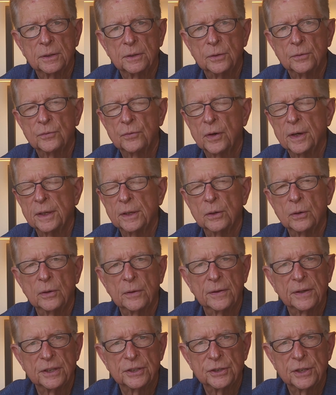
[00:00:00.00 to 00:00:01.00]
You've written all
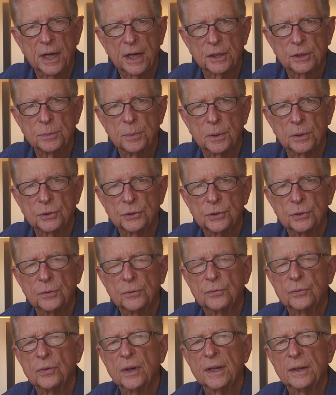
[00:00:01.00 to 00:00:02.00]
these textbooks,
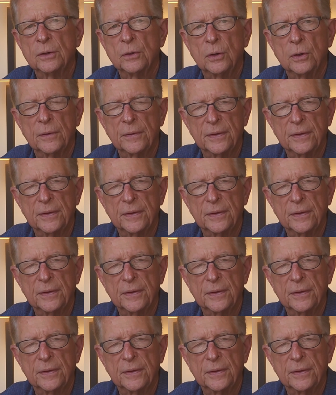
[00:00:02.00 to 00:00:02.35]
you've written all